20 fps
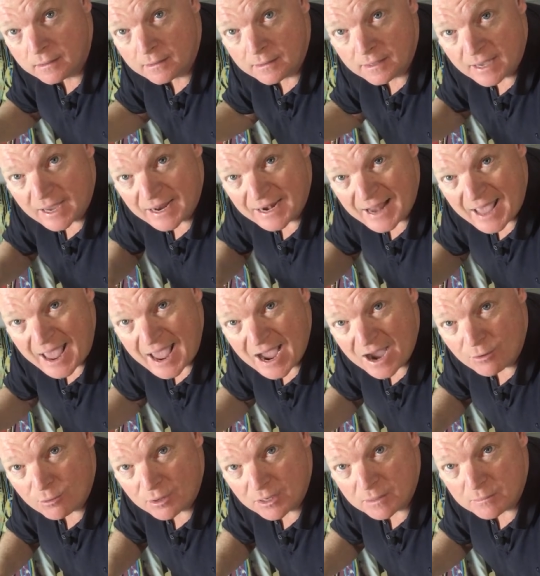an
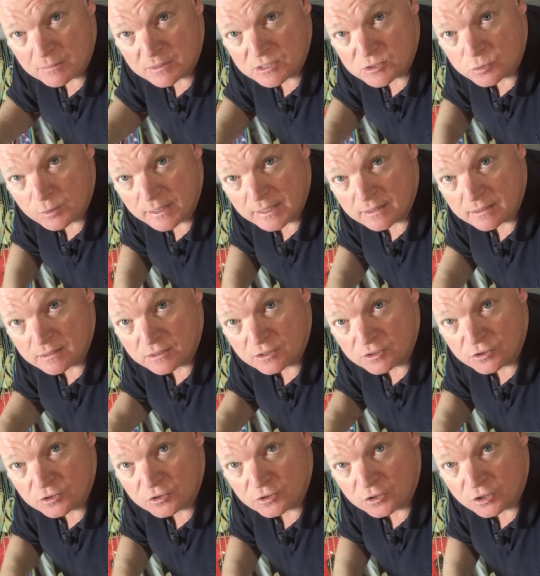hour in between that you
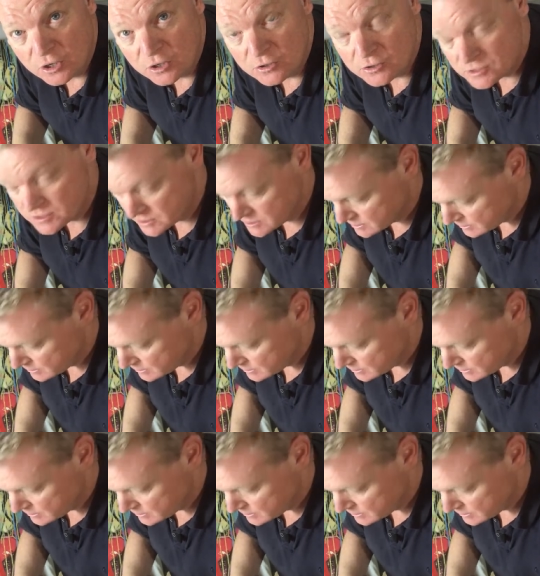do coats.